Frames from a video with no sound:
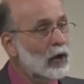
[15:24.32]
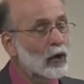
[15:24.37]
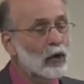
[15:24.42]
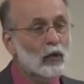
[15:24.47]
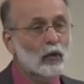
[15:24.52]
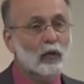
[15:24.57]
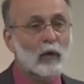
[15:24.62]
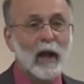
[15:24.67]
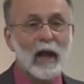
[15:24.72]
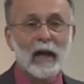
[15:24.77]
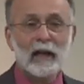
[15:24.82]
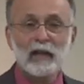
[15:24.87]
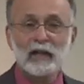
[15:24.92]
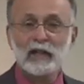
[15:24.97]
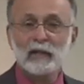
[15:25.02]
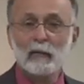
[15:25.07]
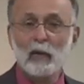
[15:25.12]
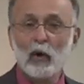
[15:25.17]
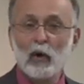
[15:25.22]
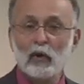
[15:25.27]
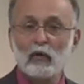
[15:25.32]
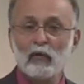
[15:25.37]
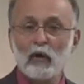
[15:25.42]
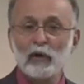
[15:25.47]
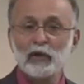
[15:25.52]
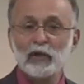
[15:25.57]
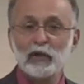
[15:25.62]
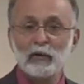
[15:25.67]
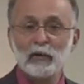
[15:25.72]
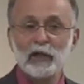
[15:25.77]
who ran a small
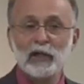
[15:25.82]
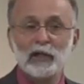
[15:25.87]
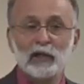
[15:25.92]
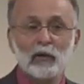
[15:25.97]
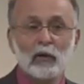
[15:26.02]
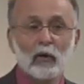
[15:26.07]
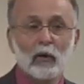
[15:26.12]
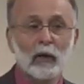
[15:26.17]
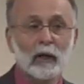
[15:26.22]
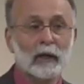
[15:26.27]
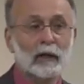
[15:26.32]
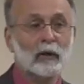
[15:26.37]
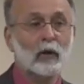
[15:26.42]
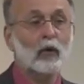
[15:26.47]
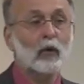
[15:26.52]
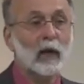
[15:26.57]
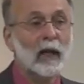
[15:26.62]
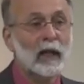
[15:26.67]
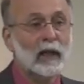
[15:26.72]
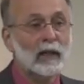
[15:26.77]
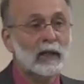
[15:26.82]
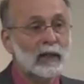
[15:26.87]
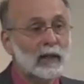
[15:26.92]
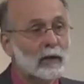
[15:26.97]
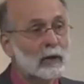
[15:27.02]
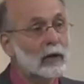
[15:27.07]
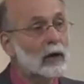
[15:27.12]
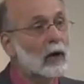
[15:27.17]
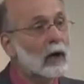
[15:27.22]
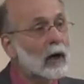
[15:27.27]
grocery store in Queens,
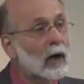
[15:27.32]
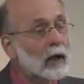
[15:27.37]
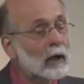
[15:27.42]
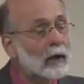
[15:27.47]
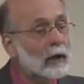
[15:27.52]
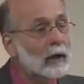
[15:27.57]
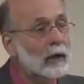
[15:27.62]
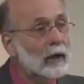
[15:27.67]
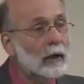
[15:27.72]
New York,